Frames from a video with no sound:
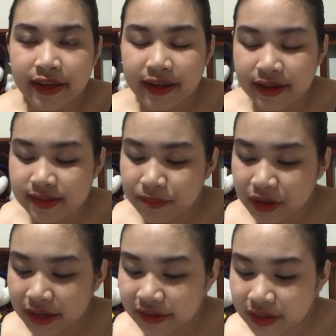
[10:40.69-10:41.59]
Yeah,
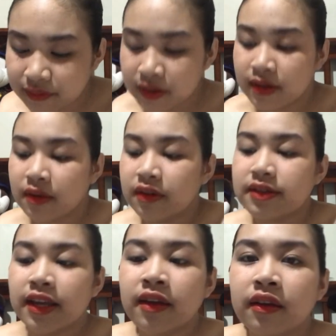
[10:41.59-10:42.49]
something like that.
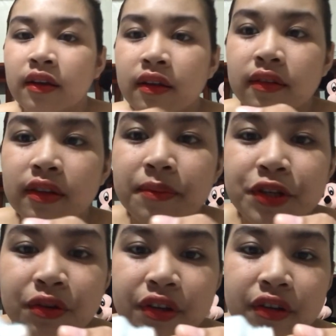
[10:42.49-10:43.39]
See? Let me
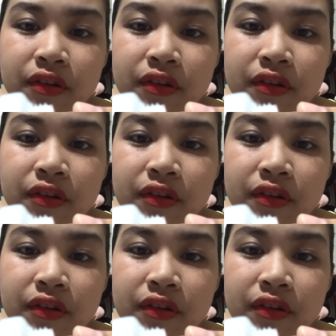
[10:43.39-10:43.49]
show you.